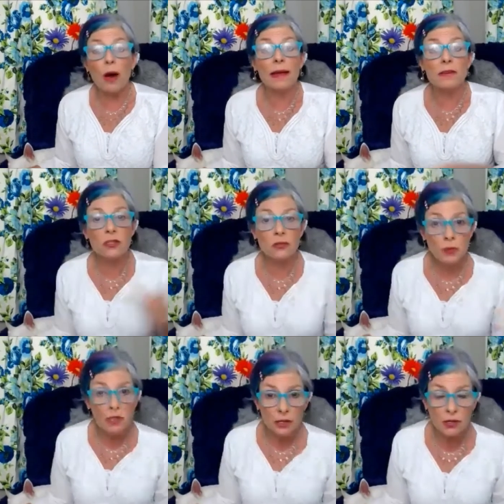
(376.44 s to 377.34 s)
I just
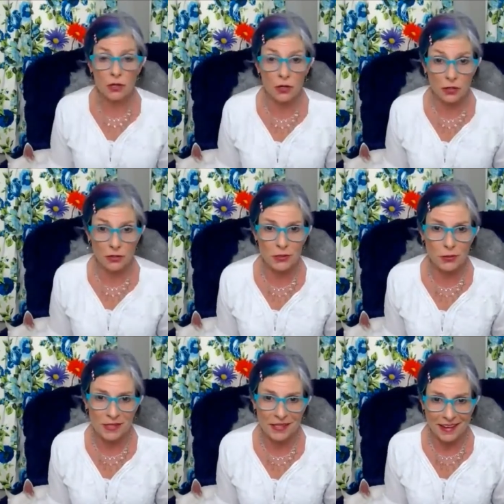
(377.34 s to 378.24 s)
really encourage
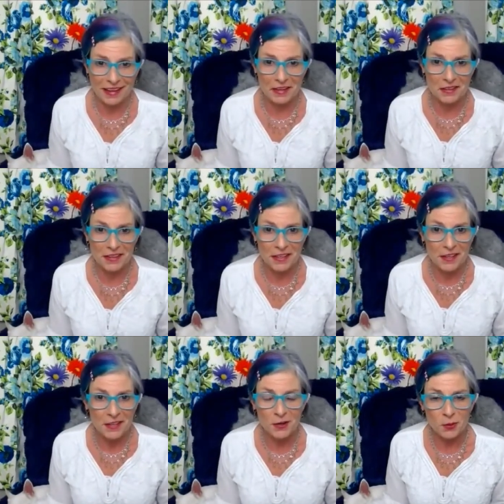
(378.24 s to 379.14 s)
you tonight,
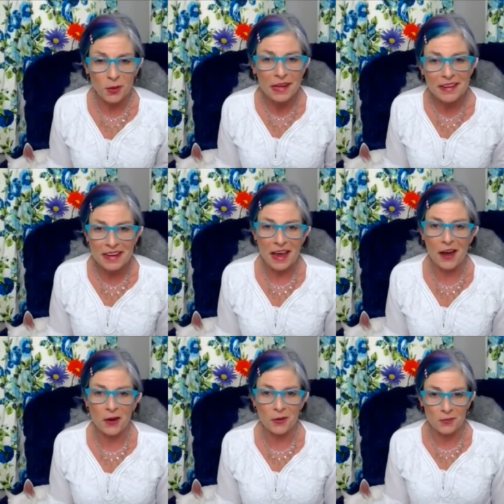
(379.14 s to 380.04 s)
you know, right
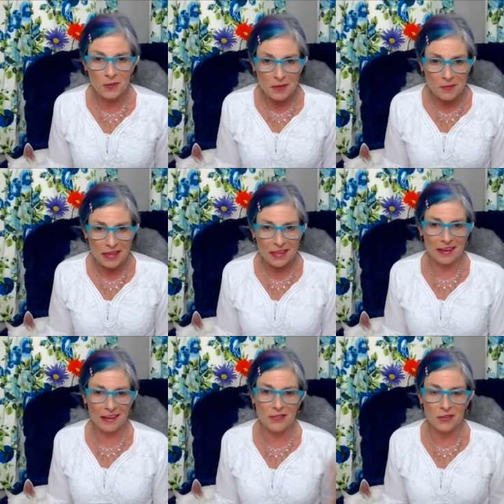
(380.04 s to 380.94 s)
now, maybe
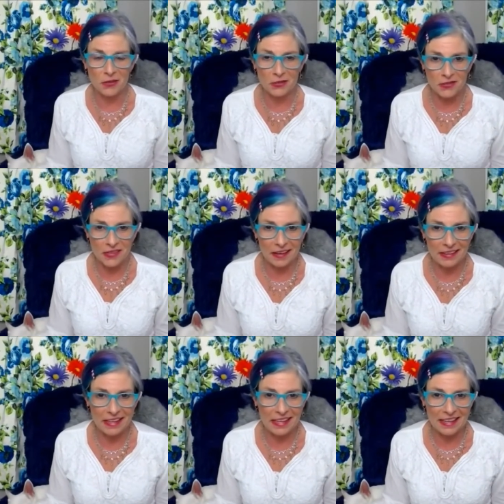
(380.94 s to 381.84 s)
as you're
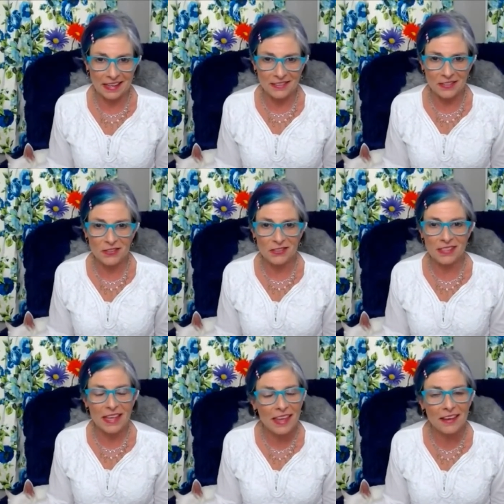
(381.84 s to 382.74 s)
settling in, to just
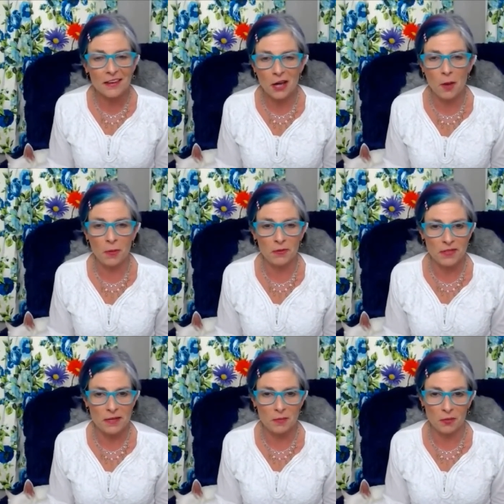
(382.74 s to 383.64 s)
take a couple
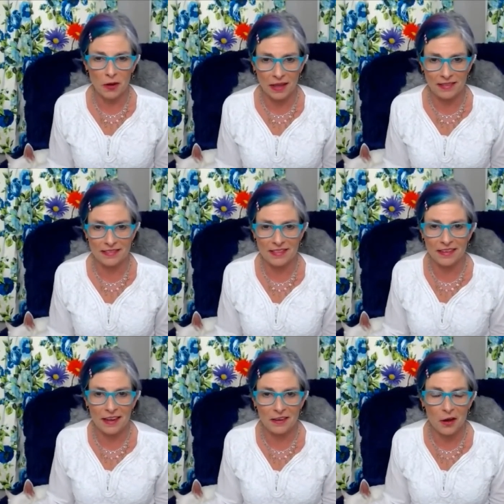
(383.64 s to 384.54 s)
deep breaths and
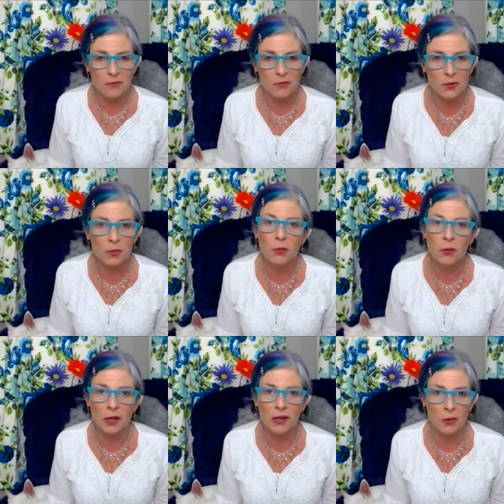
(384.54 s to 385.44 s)
get comfortable
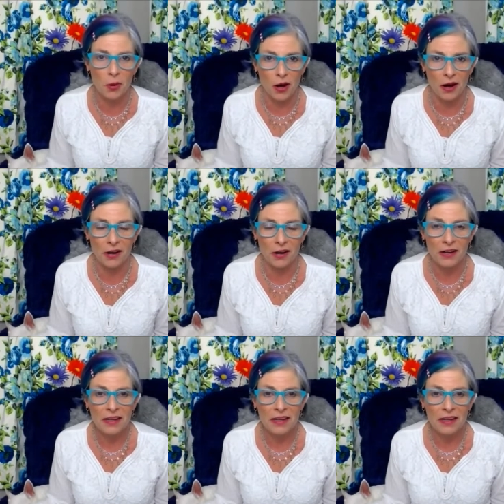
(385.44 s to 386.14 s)
where you are